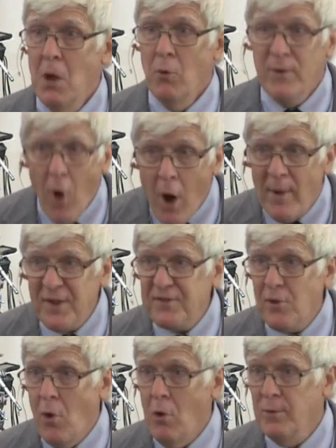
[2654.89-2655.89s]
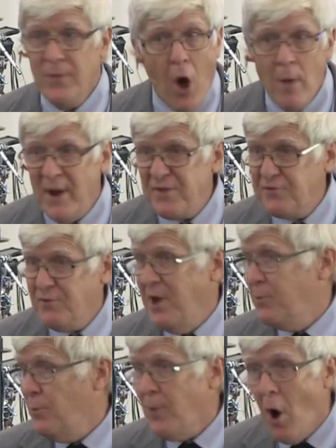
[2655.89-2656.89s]
with all my soul, with all my
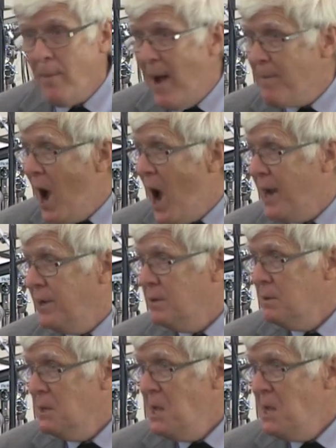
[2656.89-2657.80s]
strength, with all my mind?